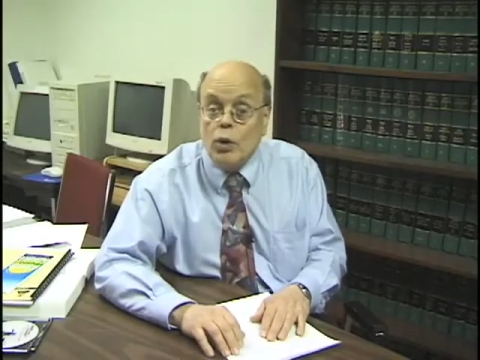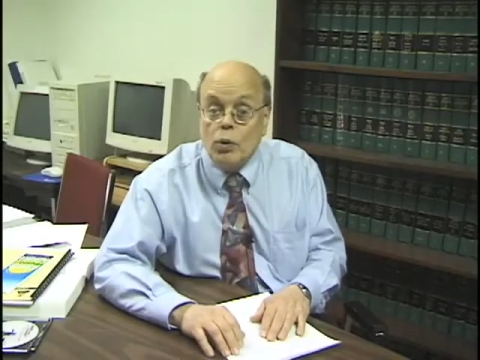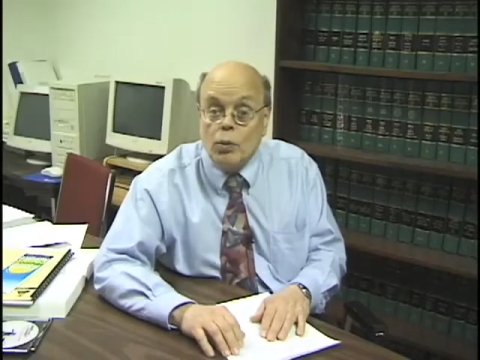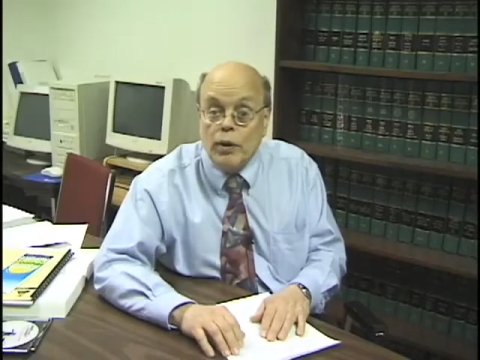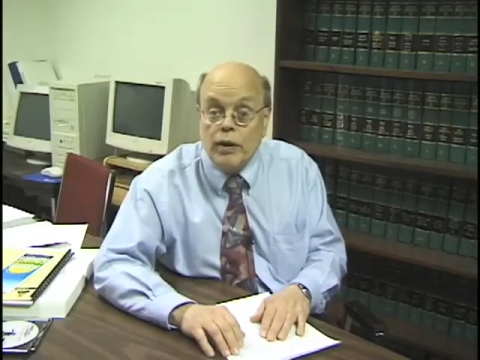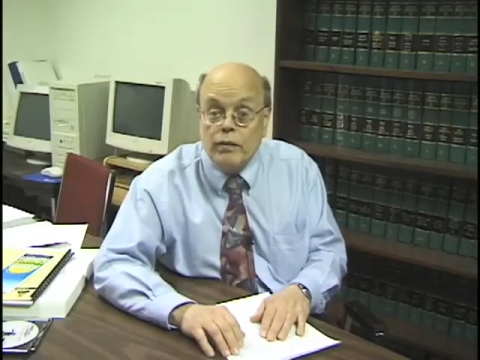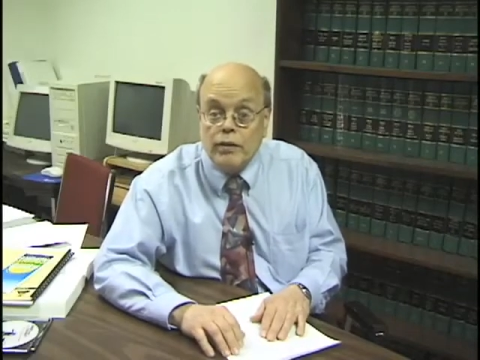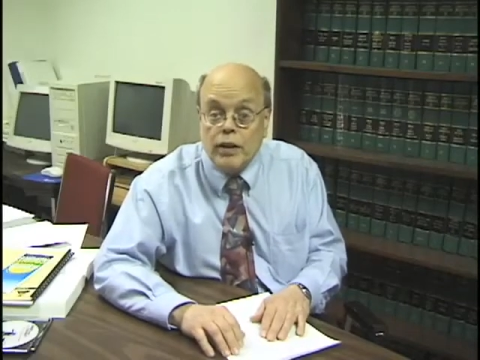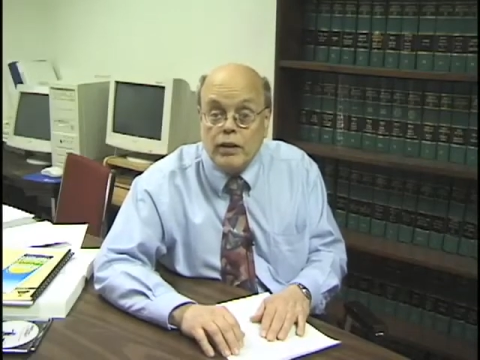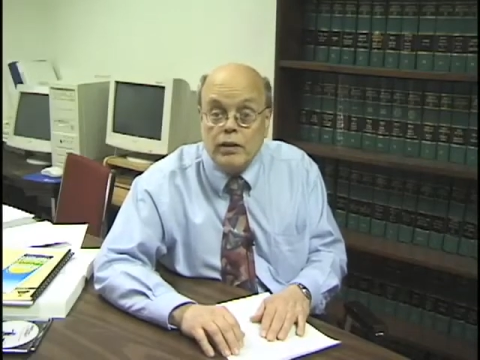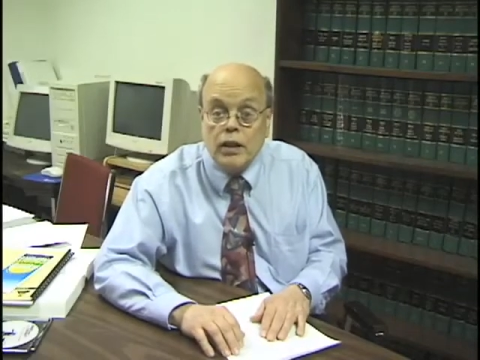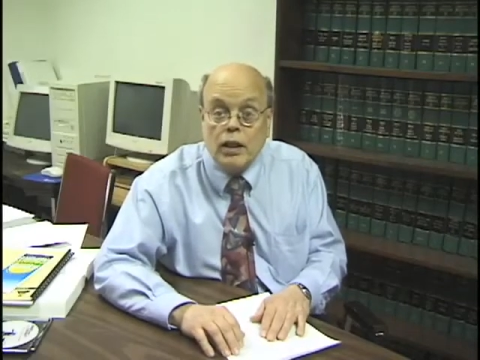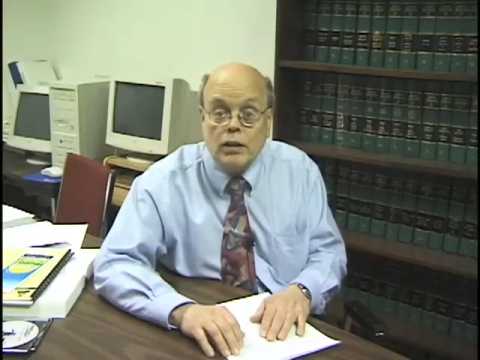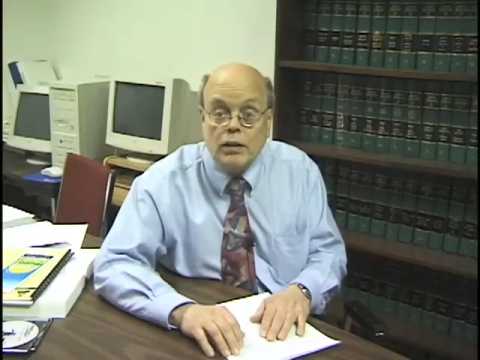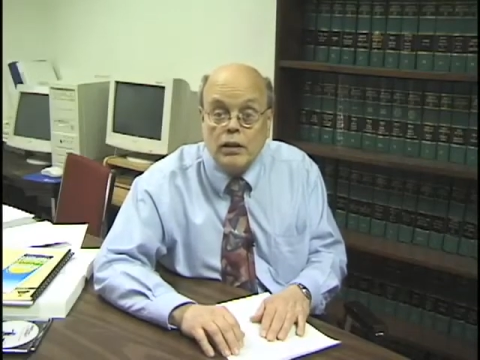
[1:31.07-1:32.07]
We have
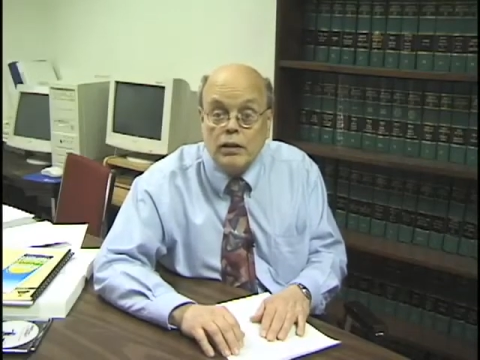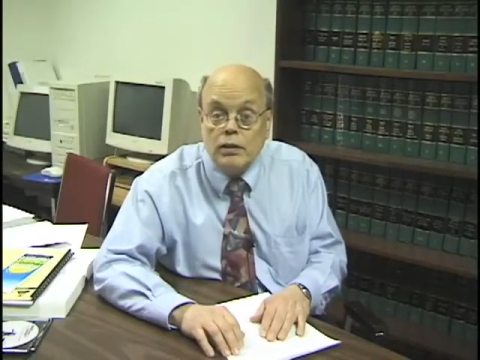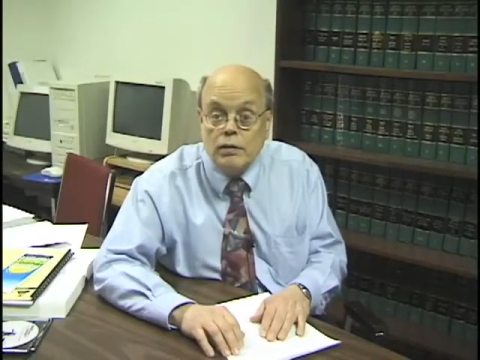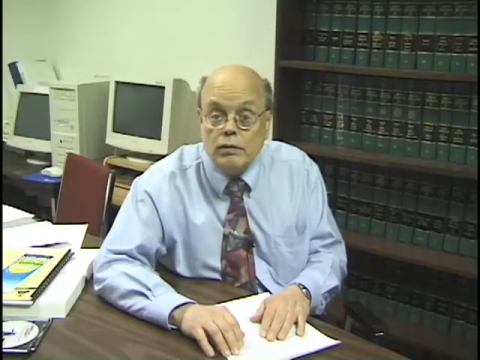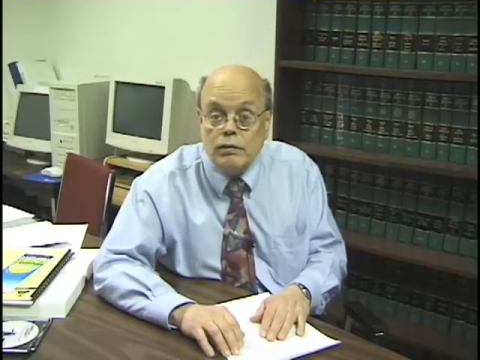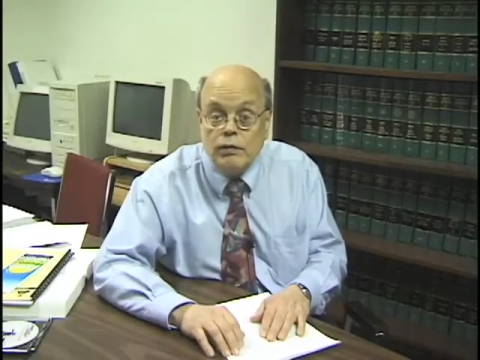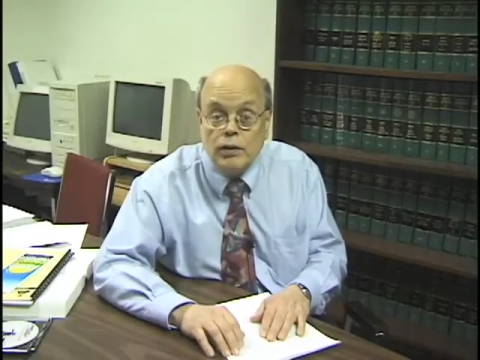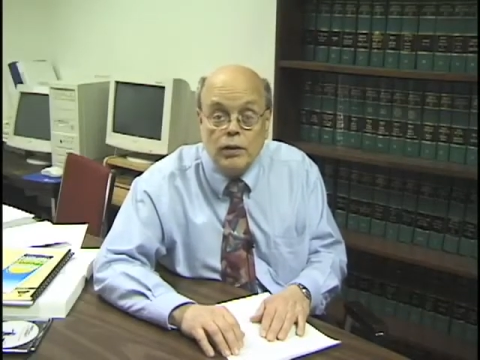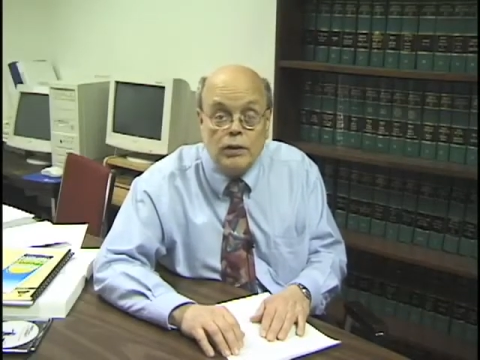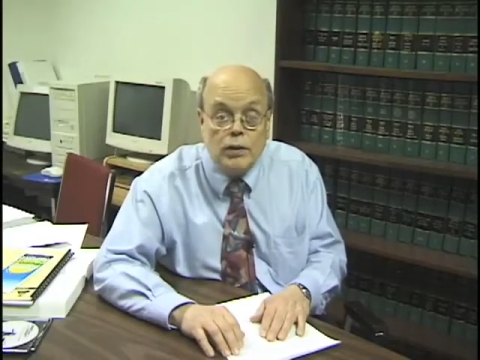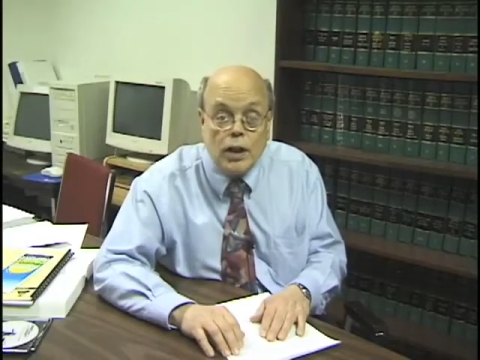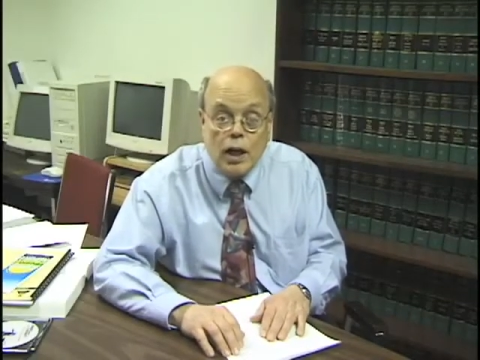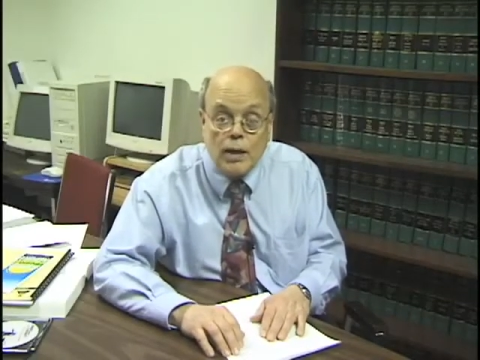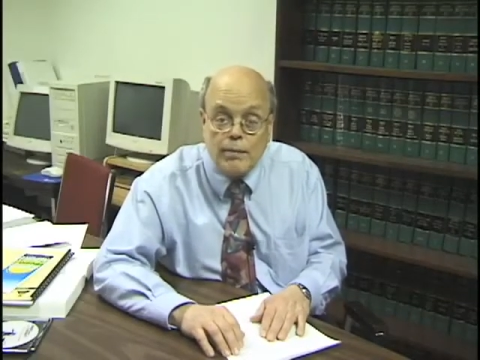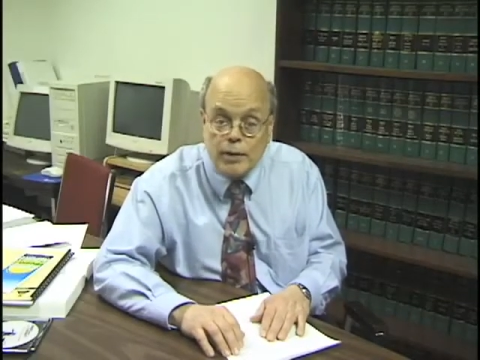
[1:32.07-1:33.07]
conducted
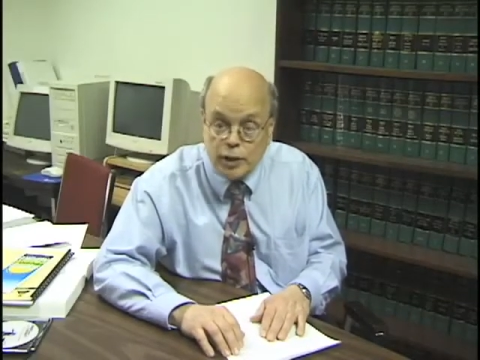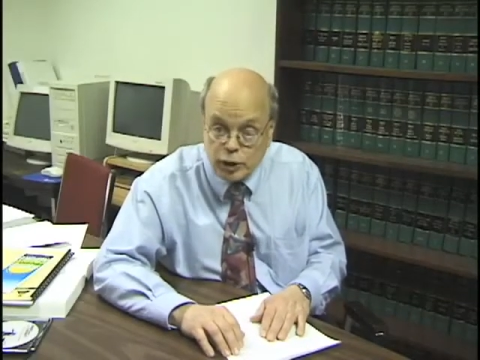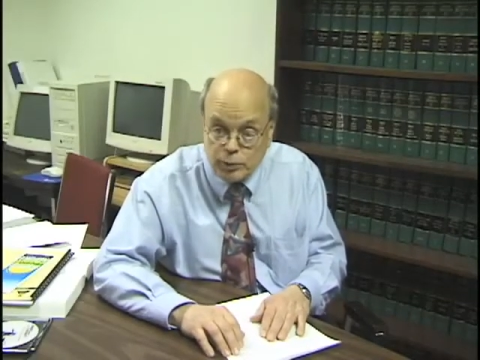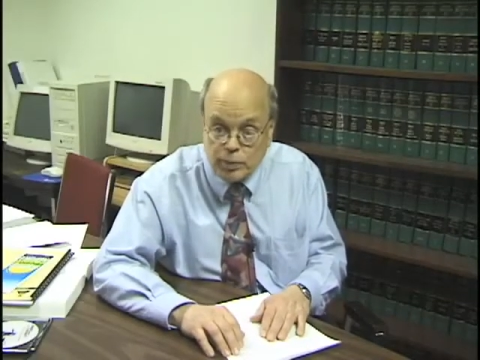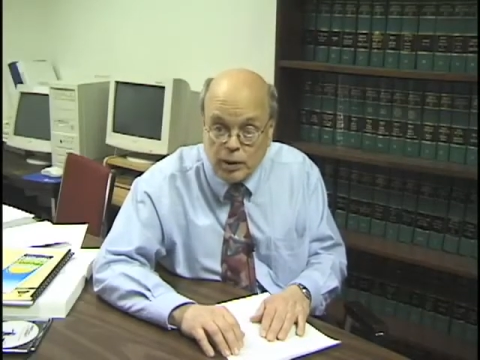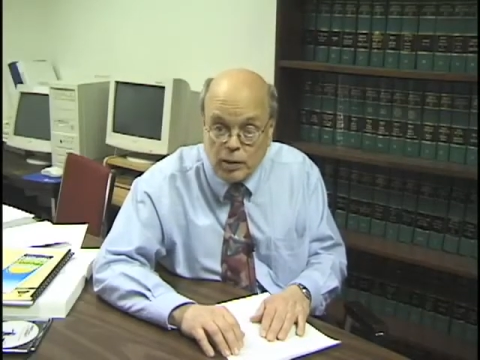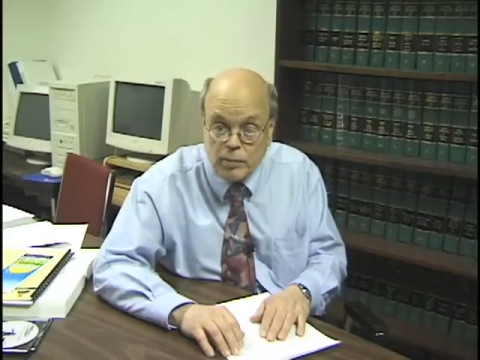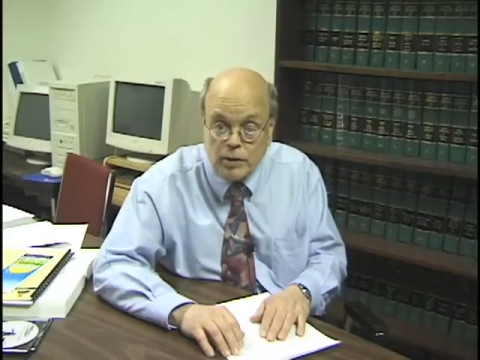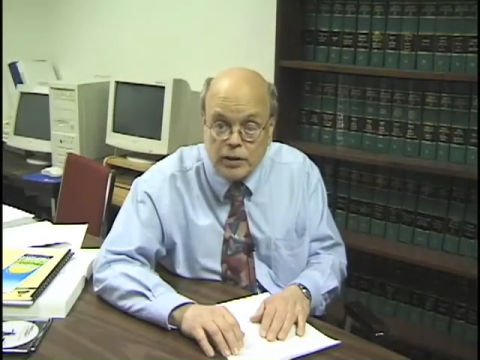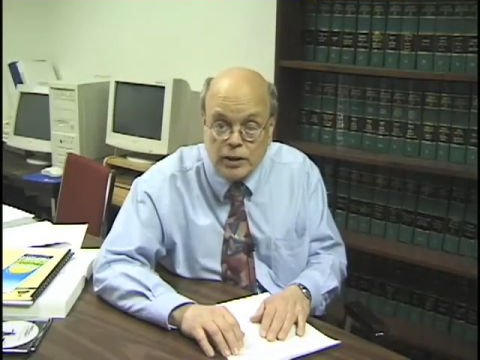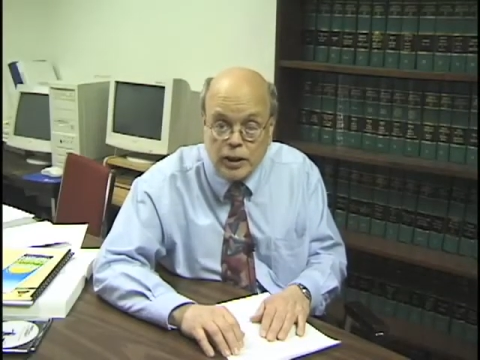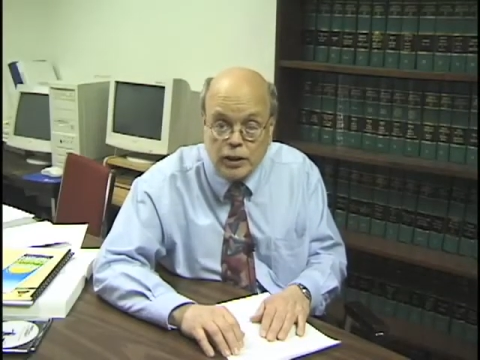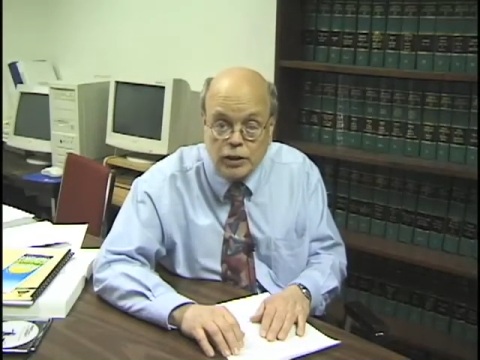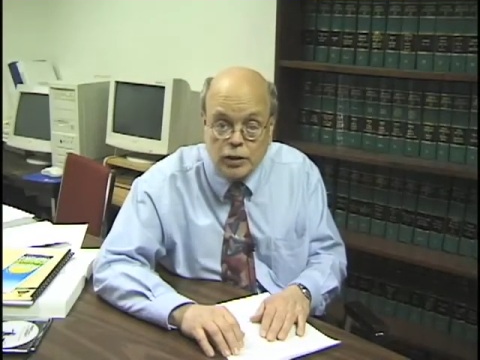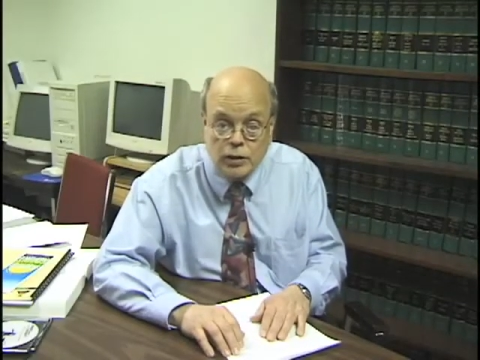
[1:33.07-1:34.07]
full-time
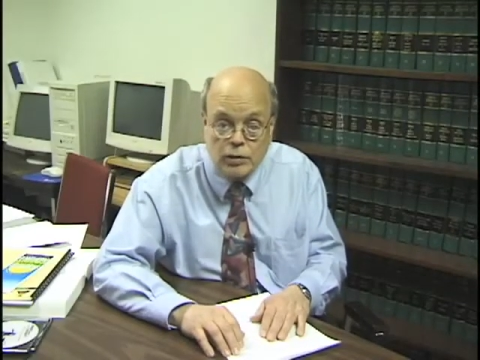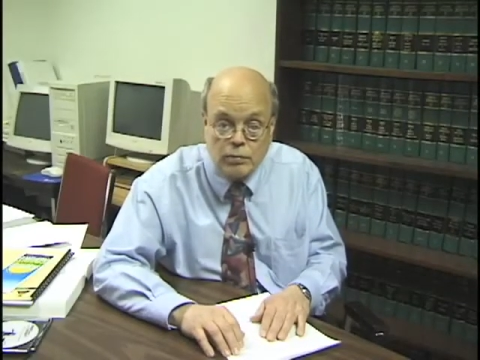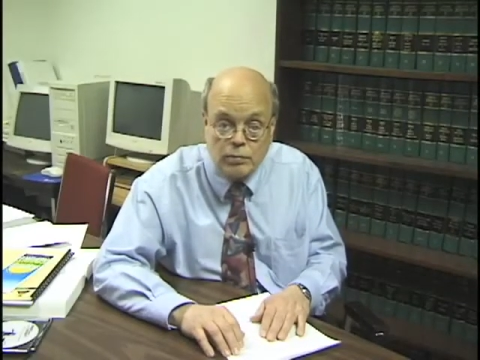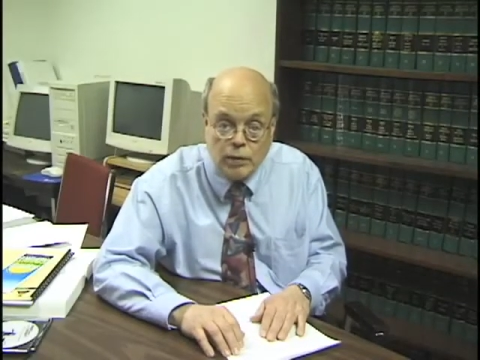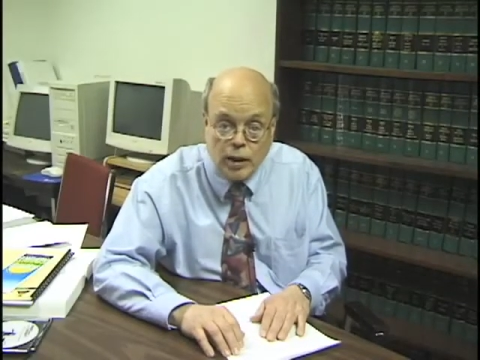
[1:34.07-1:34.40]
experimentation